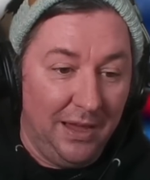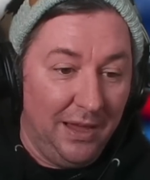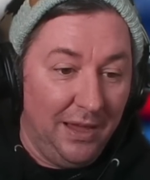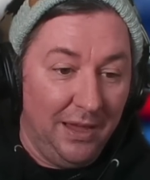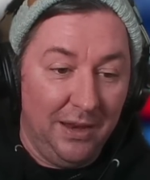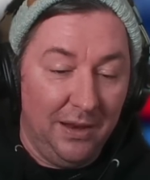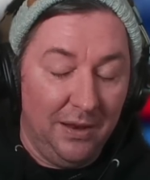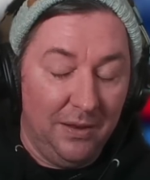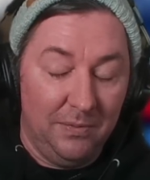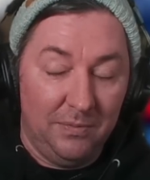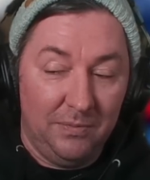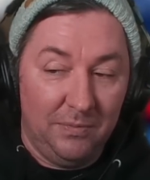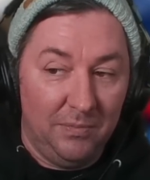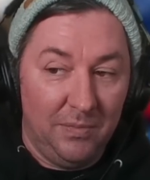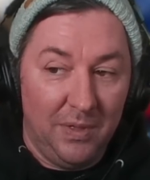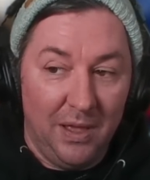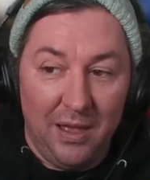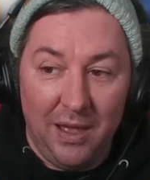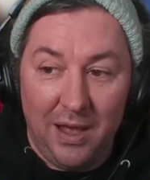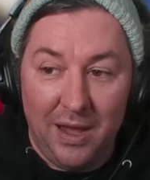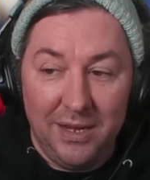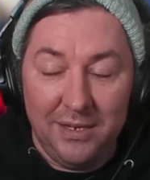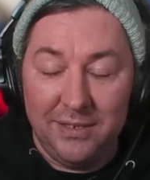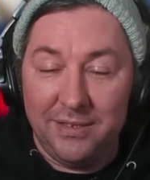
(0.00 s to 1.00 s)
And
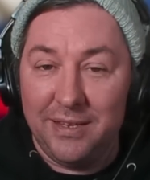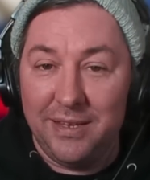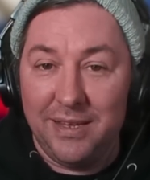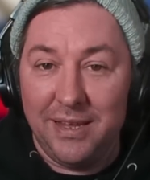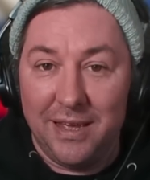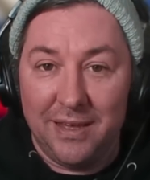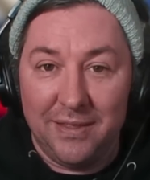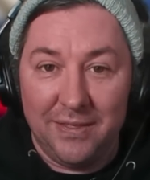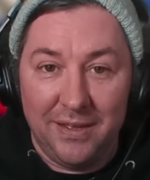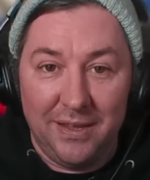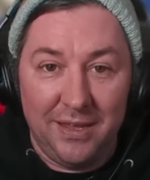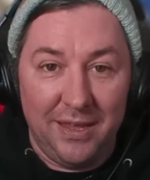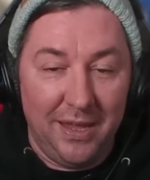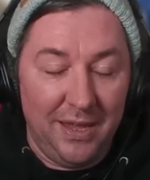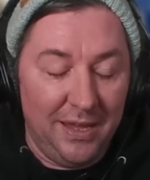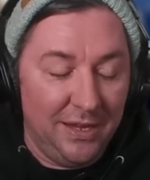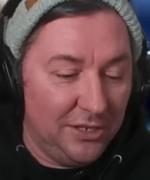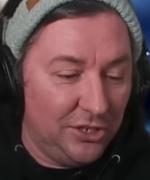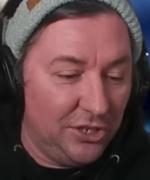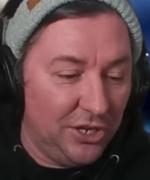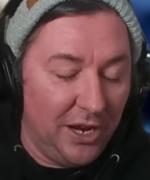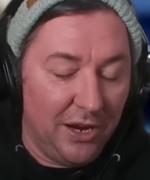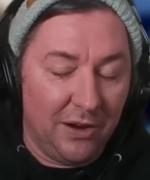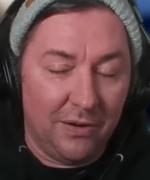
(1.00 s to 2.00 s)
icing on the cake,
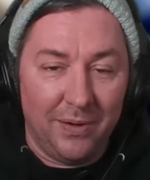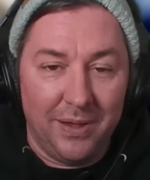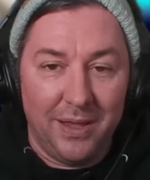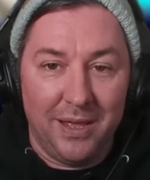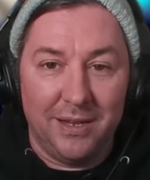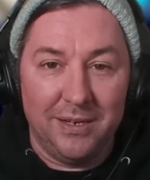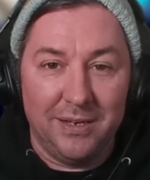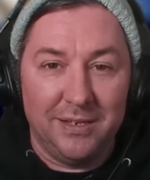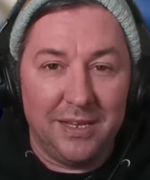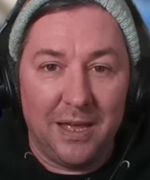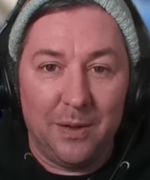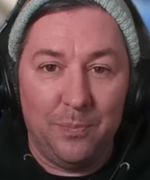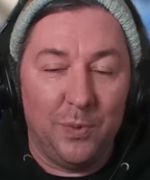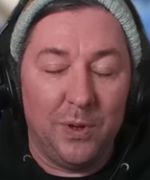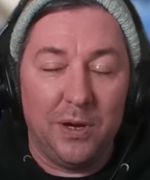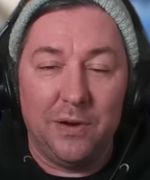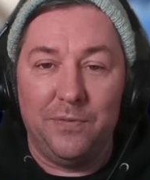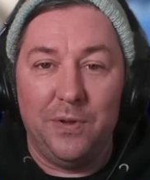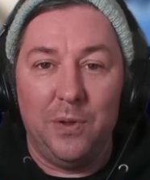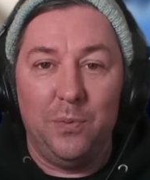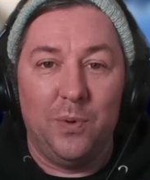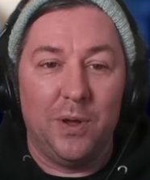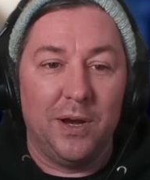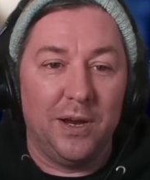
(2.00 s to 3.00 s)
cherry on top,
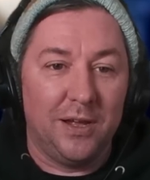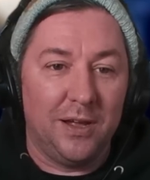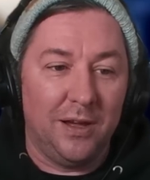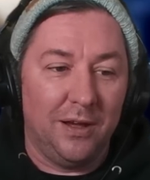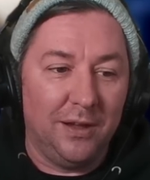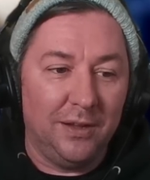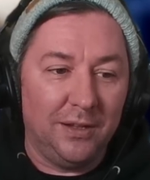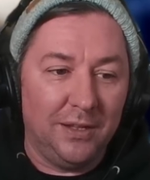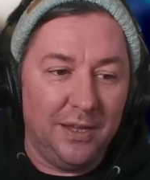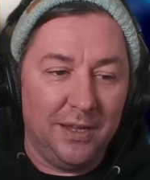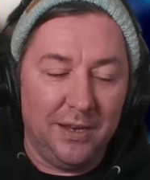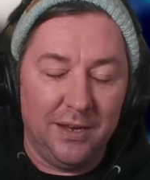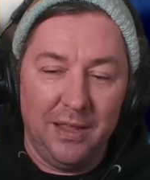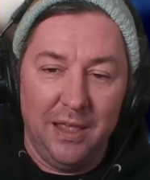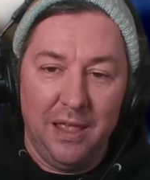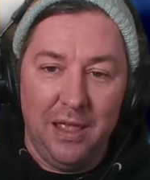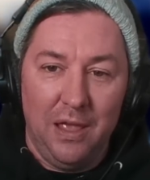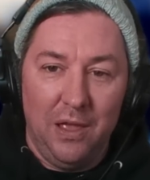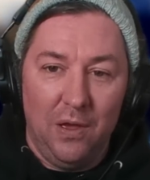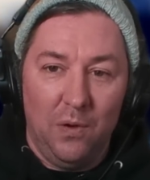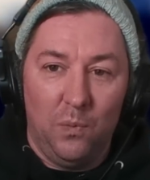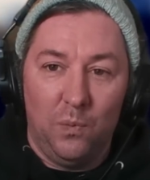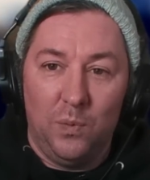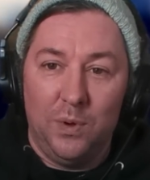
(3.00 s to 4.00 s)
whatever you want to call it,
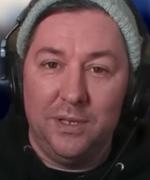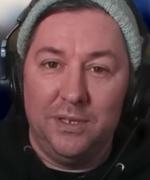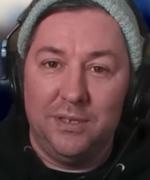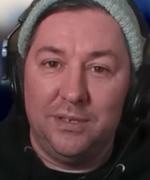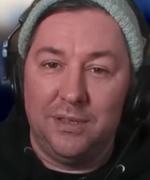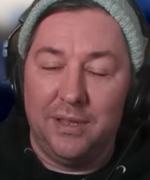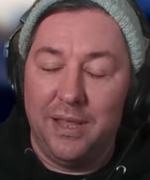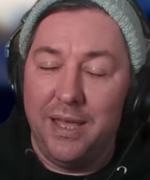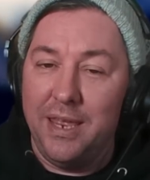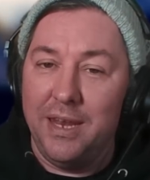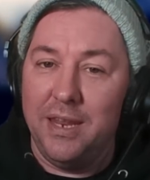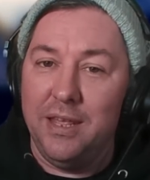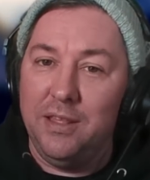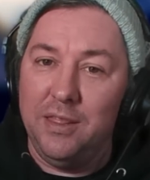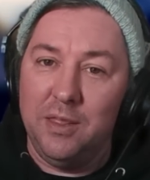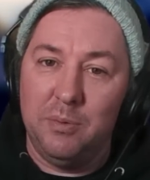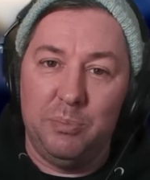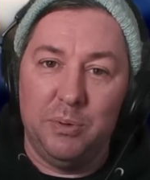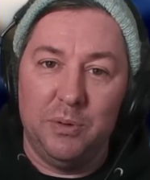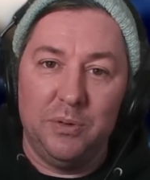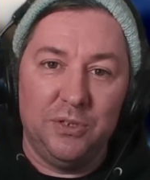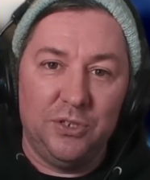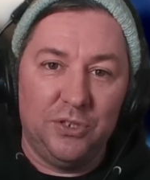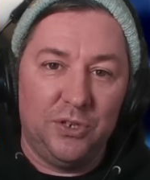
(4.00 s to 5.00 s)
was landing the
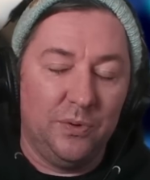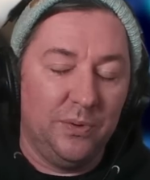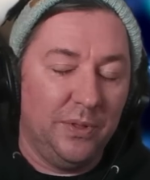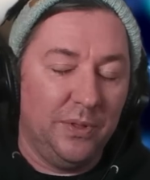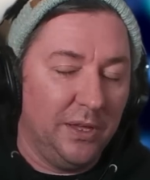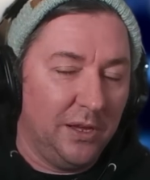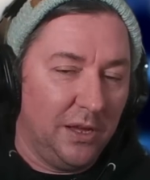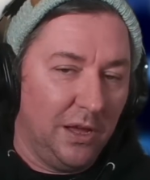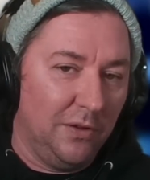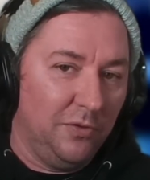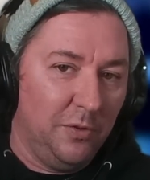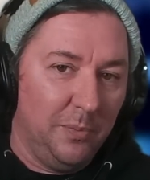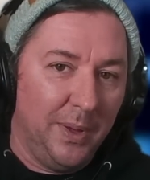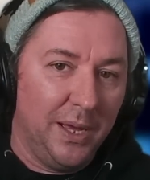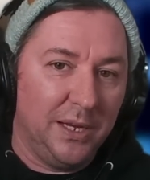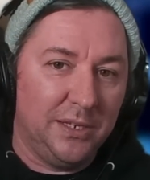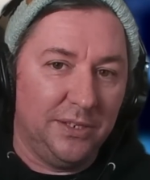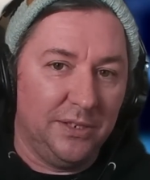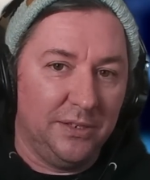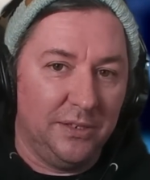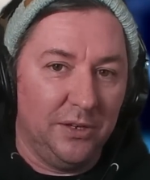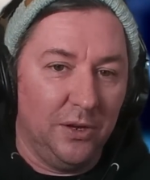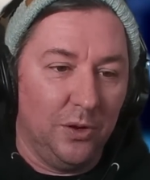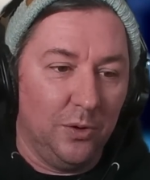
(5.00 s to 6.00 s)
booster in the Gulf of
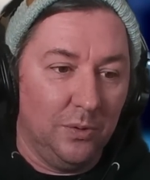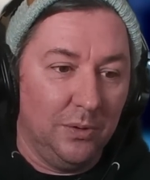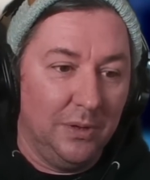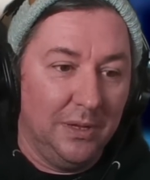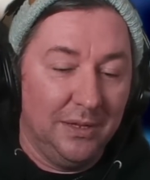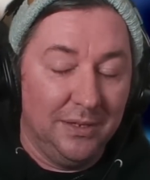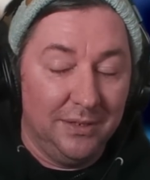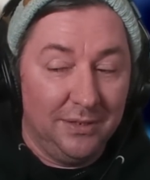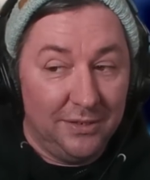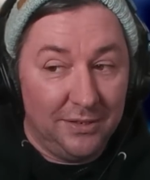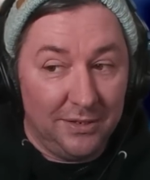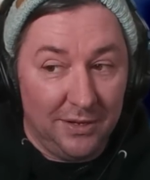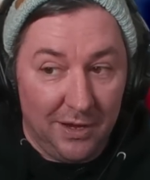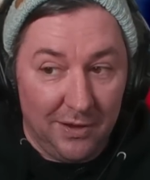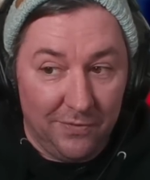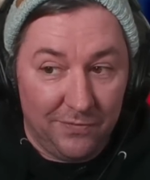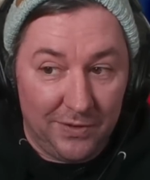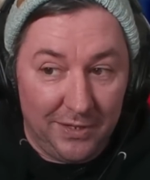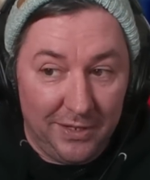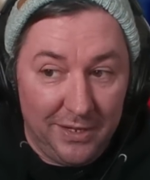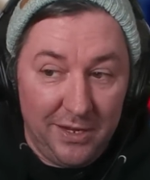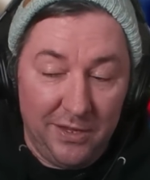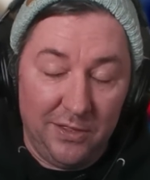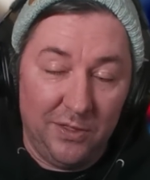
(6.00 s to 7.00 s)
Mexico
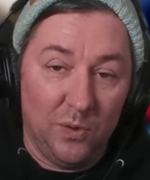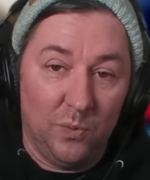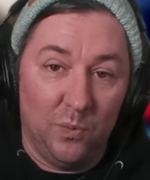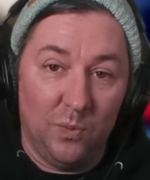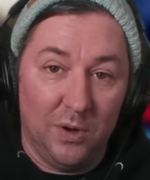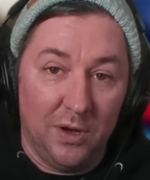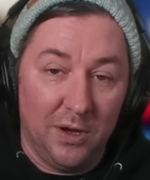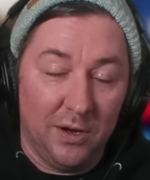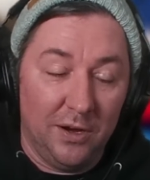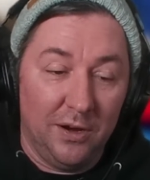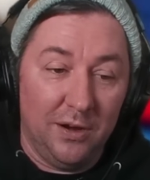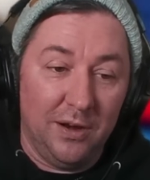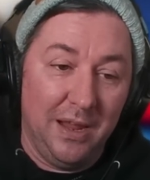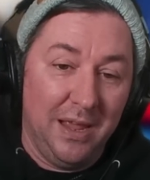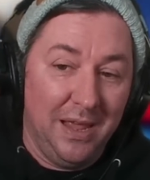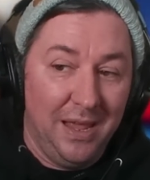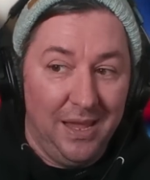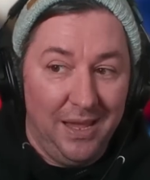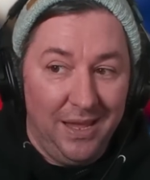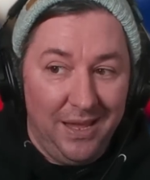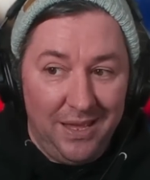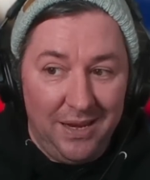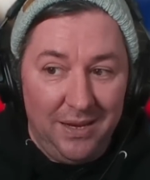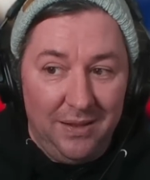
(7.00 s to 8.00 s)
softly in the water,
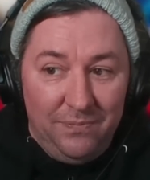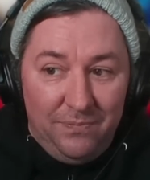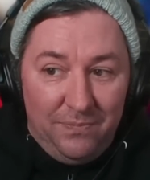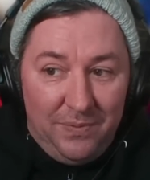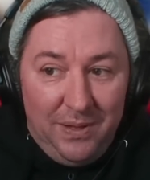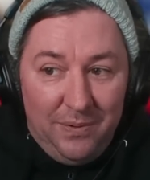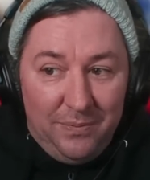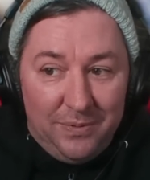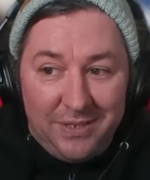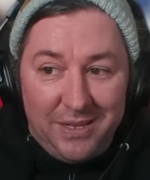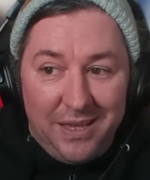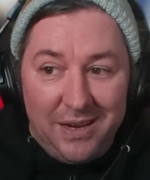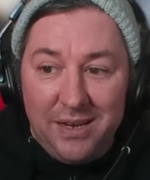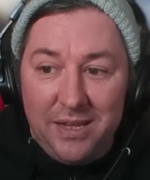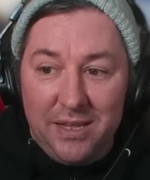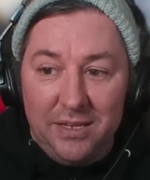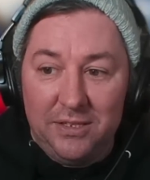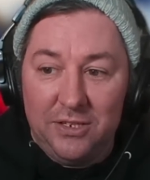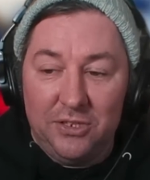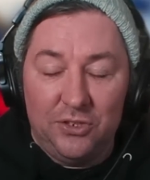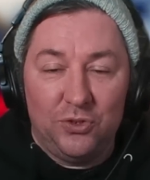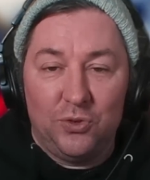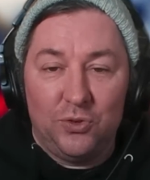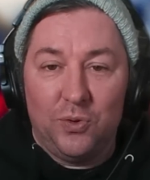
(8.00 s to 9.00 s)
and it was going to
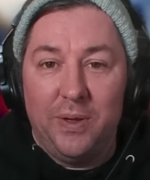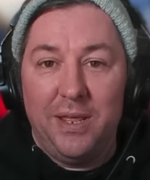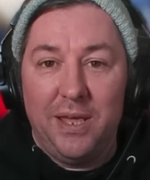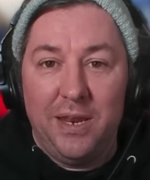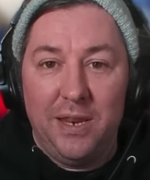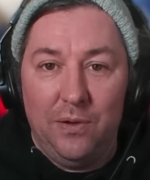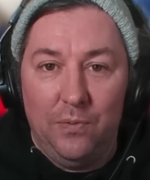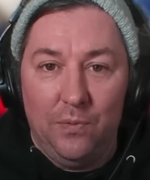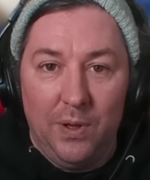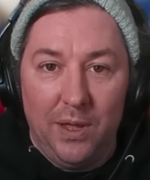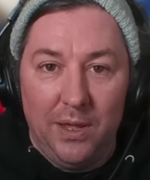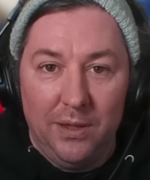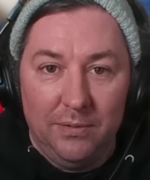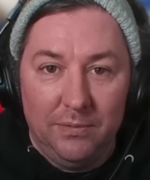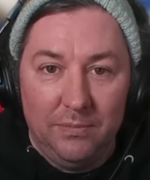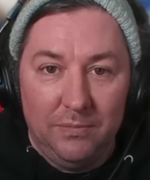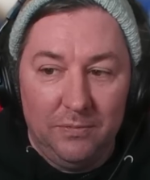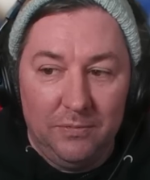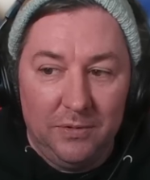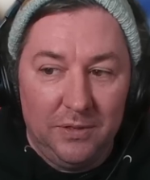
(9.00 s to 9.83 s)
get destroyed anyway.